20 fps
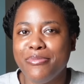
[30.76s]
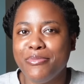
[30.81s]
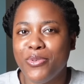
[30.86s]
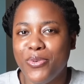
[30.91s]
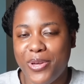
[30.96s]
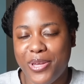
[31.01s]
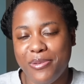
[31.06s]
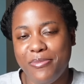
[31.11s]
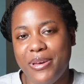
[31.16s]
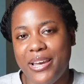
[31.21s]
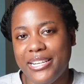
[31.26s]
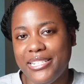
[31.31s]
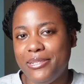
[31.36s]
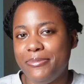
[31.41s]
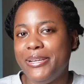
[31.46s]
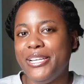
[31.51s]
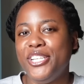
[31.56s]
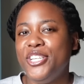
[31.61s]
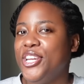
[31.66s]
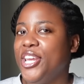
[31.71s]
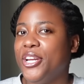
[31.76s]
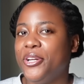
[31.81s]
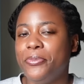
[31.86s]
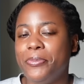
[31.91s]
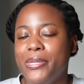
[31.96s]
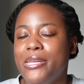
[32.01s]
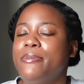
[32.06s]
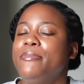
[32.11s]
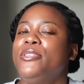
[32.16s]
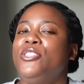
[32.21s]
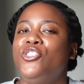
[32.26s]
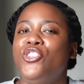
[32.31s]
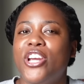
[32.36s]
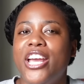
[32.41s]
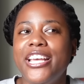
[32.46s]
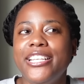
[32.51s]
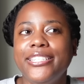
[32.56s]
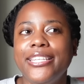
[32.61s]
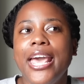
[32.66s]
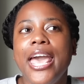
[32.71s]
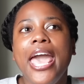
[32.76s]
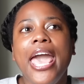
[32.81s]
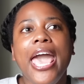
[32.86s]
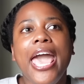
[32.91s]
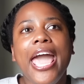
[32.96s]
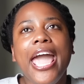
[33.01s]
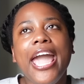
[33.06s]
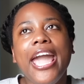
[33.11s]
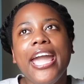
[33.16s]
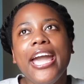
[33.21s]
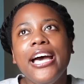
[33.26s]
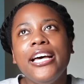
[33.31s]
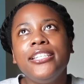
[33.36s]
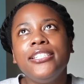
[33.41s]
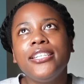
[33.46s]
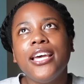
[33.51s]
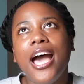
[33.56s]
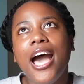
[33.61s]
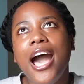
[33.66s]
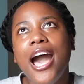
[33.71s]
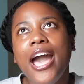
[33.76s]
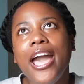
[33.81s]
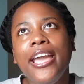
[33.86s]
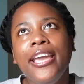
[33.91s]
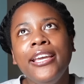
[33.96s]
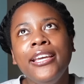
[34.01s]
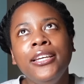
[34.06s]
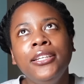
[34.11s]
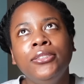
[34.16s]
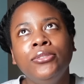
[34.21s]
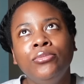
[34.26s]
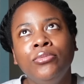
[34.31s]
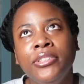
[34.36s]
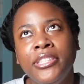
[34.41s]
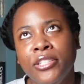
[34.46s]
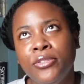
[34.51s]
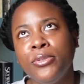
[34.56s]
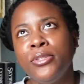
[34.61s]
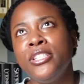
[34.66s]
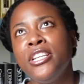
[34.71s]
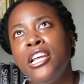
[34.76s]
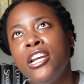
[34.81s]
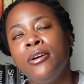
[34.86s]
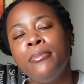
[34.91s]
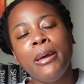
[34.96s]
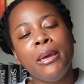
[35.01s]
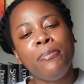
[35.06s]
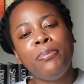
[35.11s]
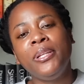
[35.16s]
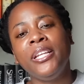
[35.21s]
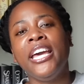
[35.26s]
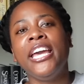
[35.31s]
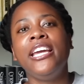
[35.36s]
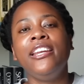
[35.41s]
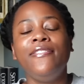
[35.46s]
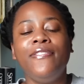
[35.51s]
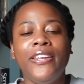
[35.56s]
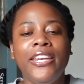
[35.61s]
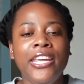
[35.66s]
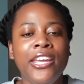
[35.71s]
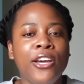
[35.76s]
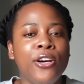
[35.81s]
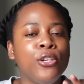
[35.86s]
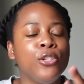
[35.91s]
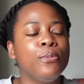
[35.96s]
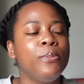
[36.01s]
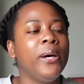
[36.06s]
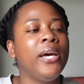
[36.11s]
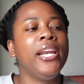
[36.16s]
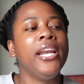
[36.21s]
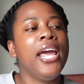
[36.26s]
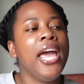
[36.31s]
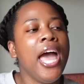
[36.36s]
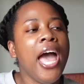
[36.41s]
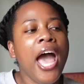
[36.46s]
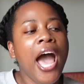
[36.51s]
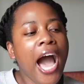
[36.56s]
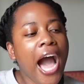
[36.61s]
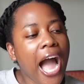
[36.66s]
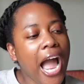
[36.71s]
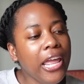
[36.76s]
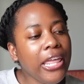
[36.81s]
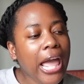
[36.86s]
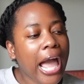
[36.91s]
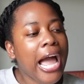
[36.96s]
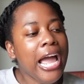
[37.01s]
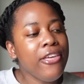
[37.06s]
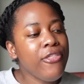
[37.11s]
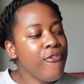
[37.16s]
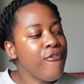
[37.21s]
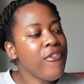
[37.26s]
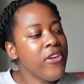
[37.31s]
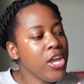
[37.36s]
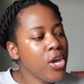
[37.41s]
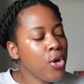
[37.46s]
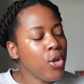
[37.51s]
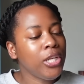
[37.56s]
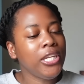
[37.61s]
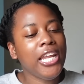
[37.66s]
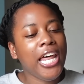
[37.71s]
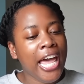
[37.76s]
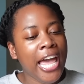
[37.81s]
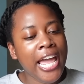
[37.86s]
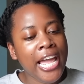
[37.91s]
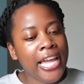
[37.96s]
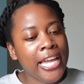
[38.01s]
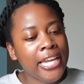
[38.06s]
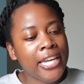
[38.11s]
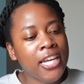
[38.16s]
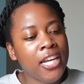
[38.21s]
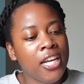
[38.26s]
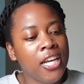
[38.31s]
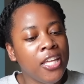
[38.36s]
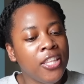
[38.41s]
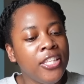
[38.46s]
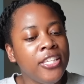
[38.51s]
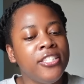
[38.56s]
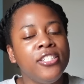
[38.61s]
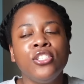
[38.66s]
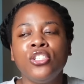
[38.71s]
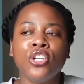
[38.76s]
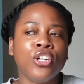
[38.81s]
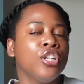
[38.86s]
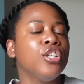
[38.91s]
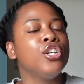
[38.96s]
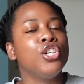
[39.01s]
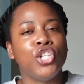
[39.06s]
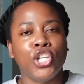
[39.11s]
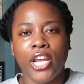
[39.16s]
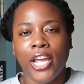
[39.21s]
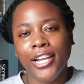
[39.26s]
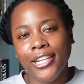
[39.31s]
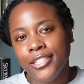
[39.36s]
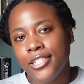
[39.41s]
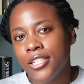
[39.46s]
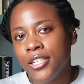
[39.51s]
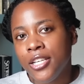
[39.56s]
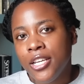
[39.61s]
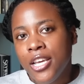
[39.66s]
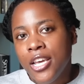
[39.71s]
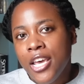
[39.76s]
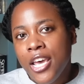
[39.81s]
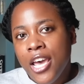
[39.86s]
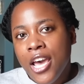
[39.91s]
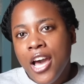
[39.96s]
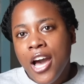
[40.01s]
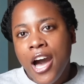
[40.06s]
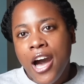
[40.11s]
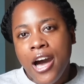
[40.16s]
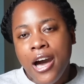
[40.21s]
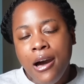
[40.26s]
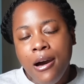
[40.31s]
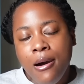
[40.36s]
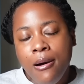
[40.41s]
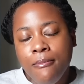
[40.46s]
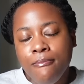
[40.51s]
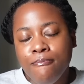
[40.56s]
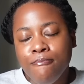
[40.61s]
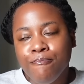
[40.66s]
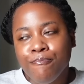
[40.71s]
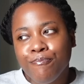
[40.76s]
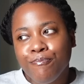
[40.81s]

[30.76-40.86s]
Welcome back to my channel. My name is Jess, and this was not on my planned videos, but I feel like this is urgent. I